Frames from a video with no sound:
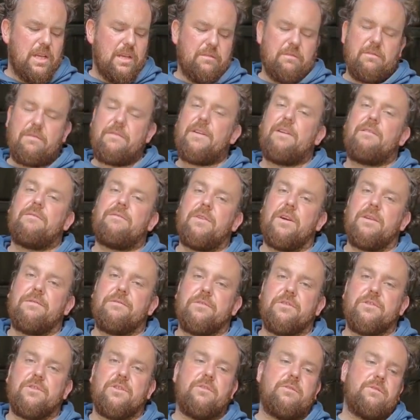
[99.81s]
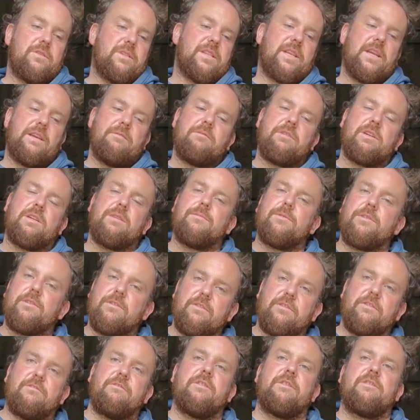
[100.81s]
But without further ado, today we're going to be
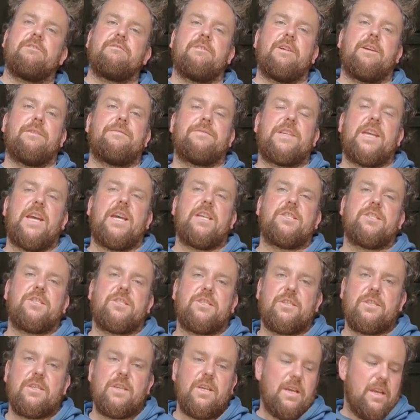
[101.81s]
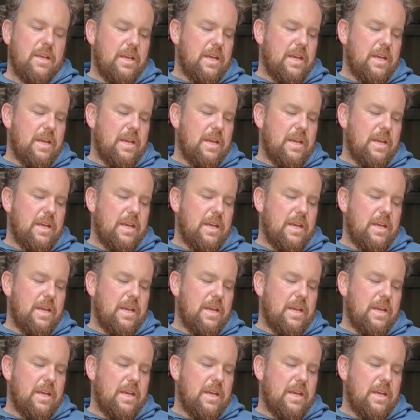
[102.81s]
doing chronograph tests,